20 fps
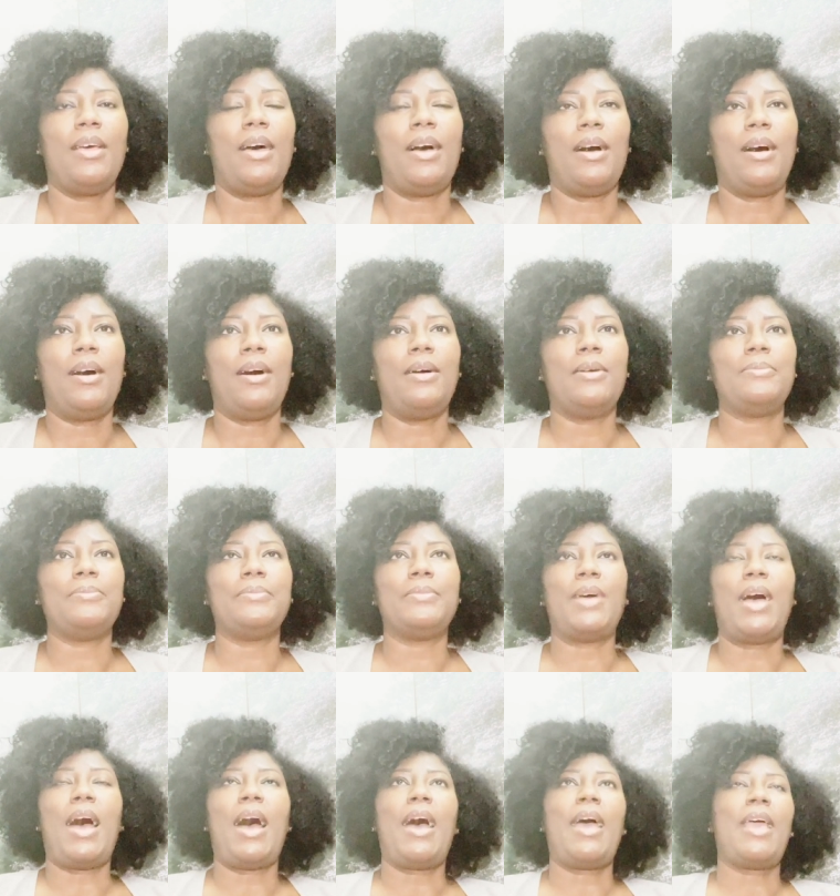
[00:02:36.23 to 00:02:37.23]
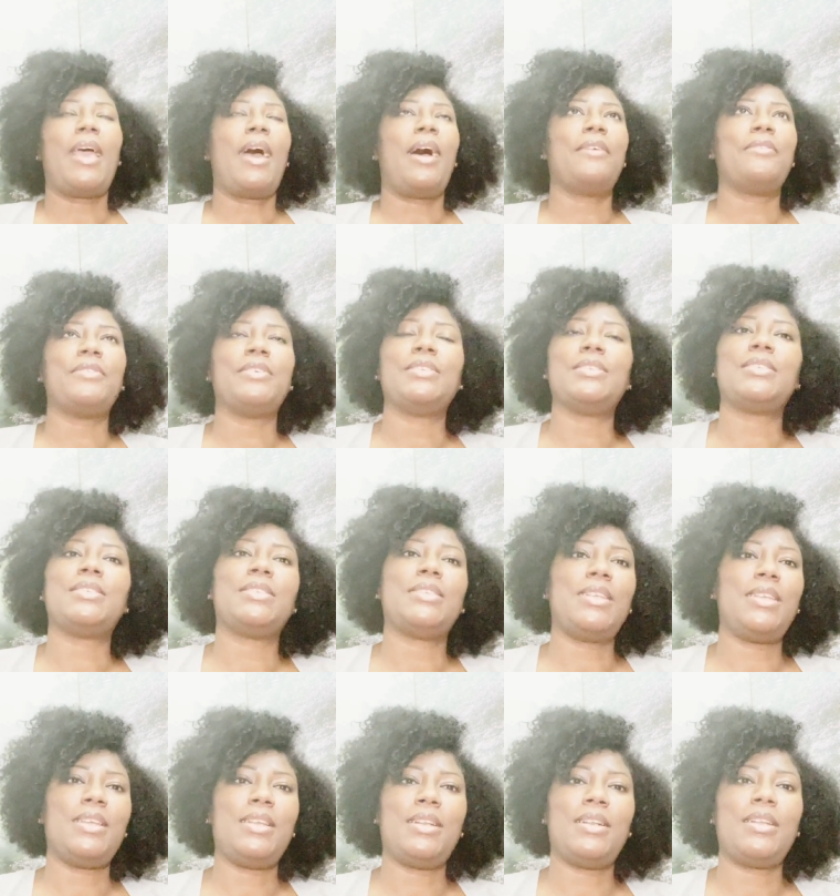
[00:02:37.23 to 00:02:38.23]
Um, I haven't
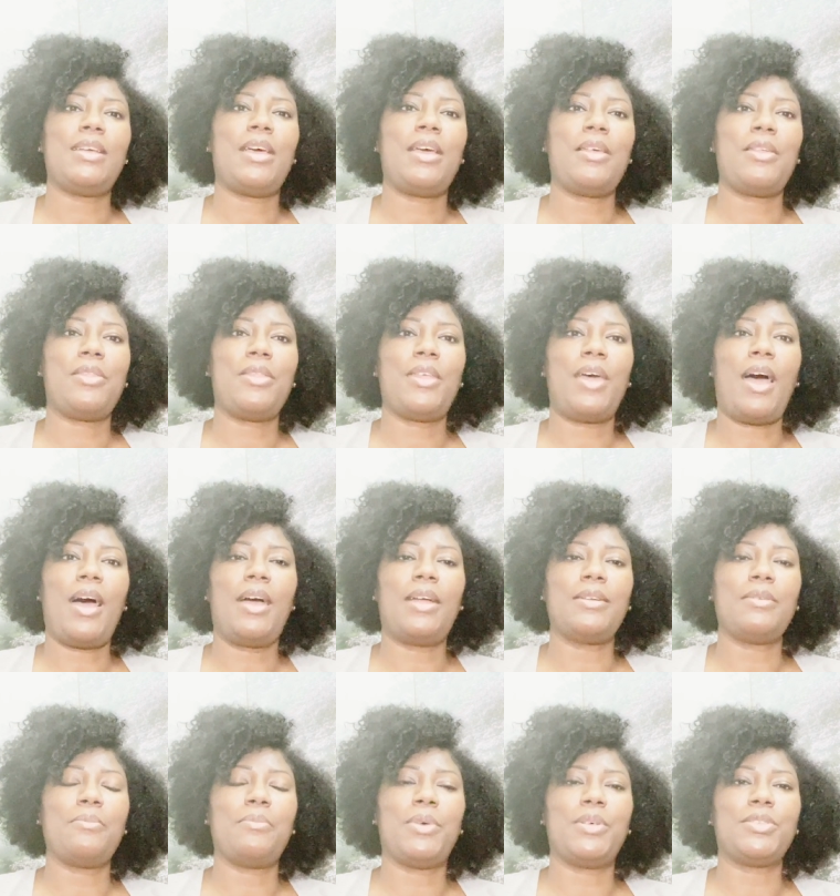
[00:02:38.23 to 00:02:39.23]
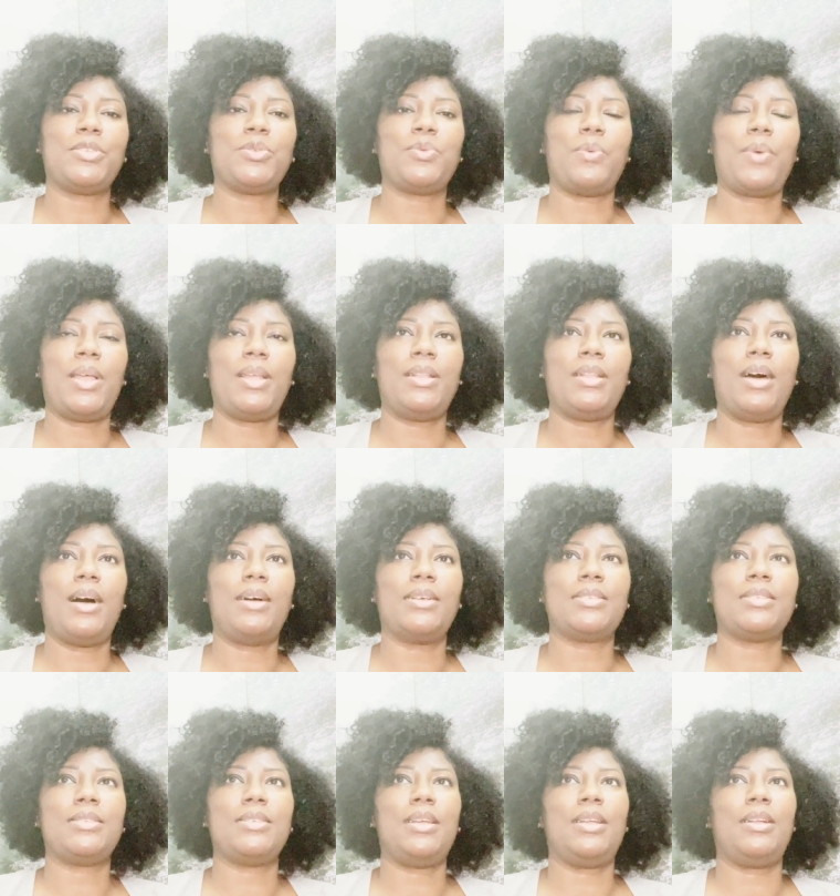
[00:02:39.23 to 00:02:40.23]
seen that much weight
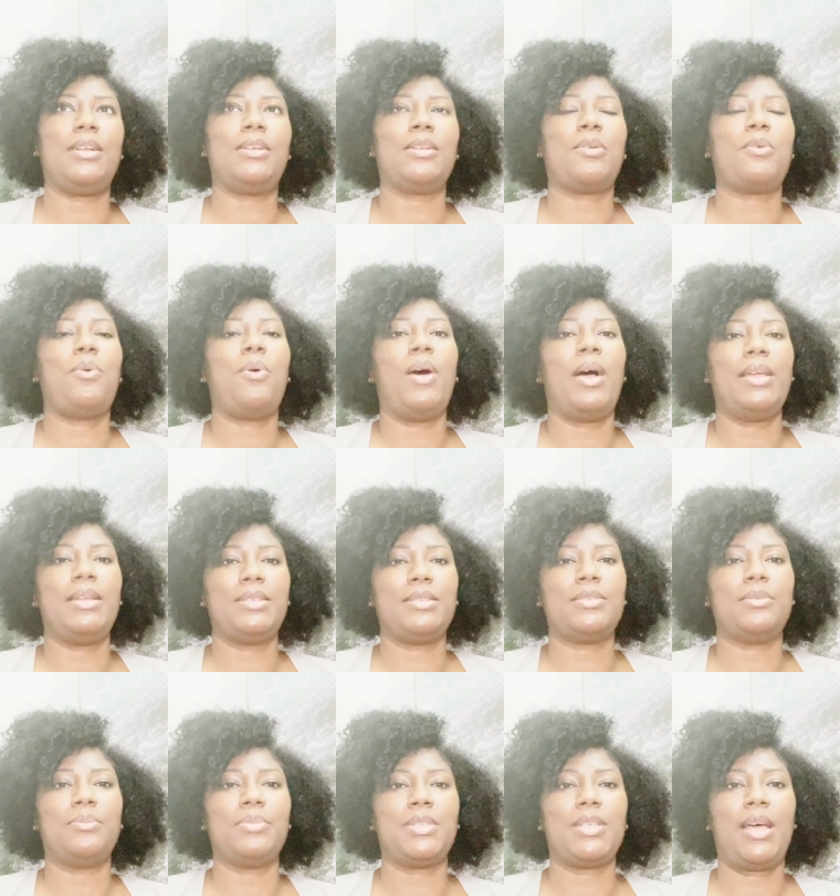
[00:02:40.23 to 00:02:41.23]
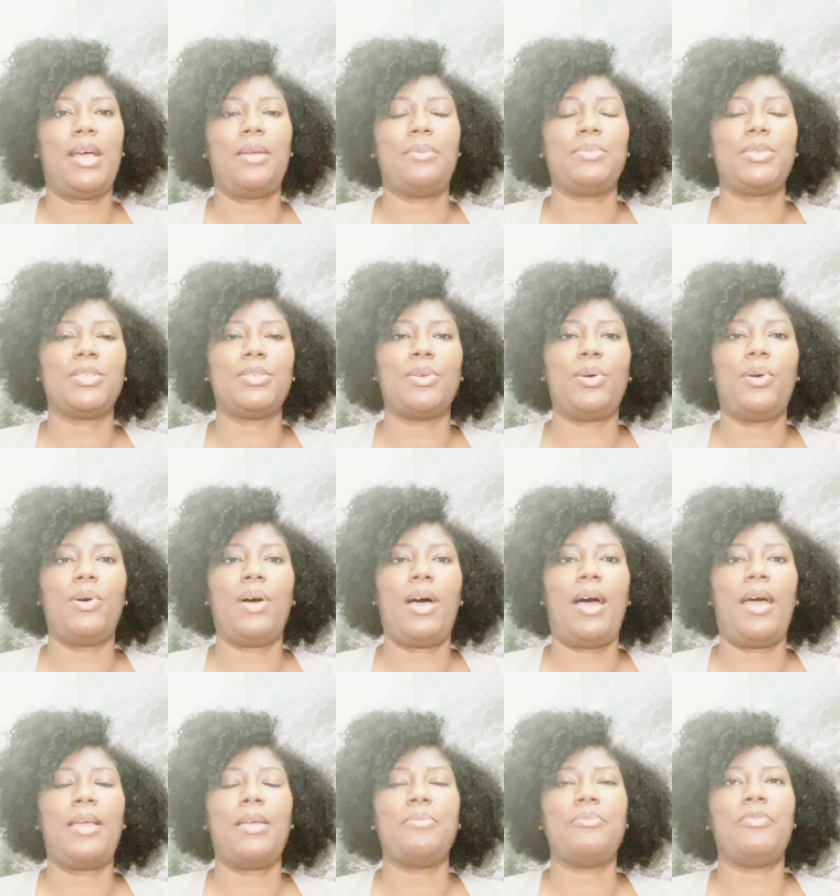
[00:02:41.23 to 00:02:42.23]
loss in quite some time, so
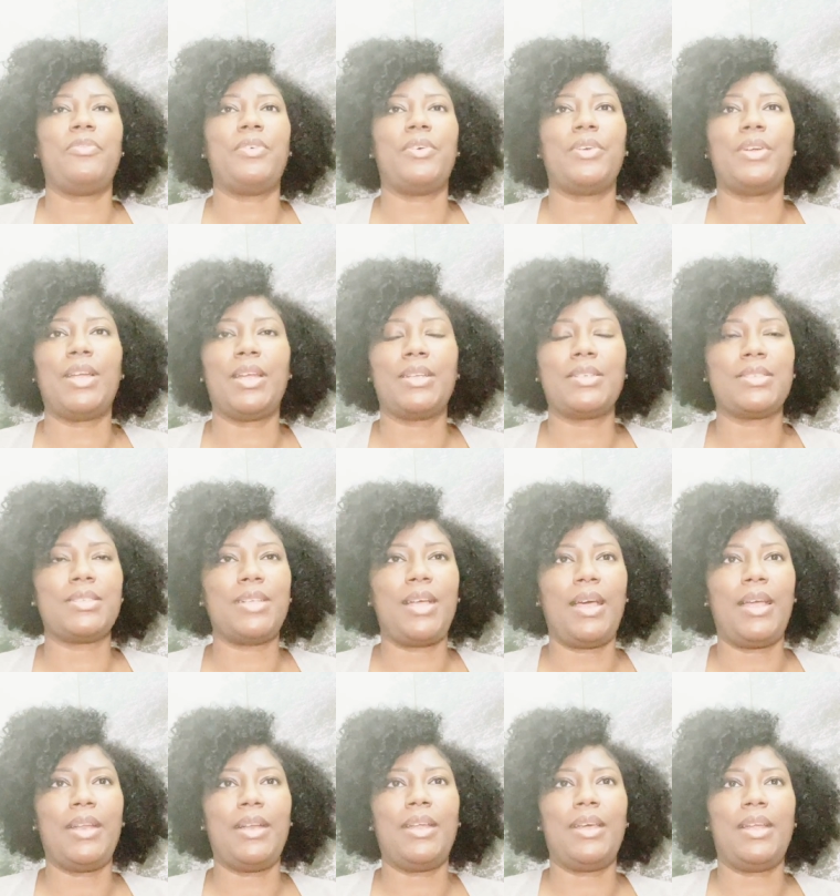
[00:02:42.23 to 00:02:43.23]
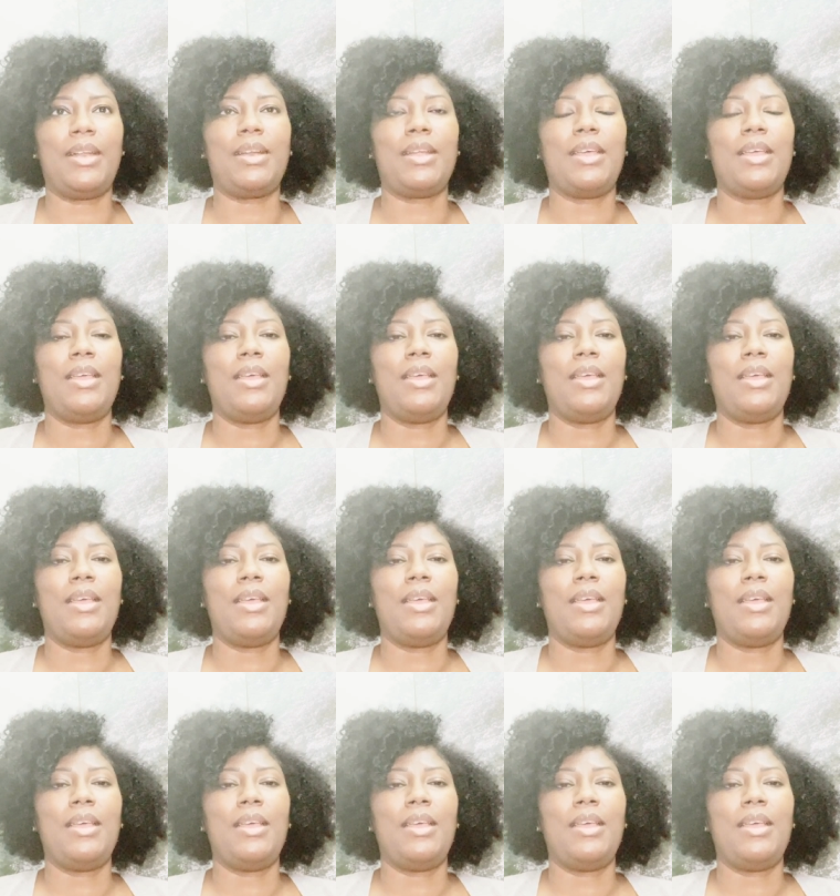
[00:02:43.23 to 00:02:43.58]
I am very excited.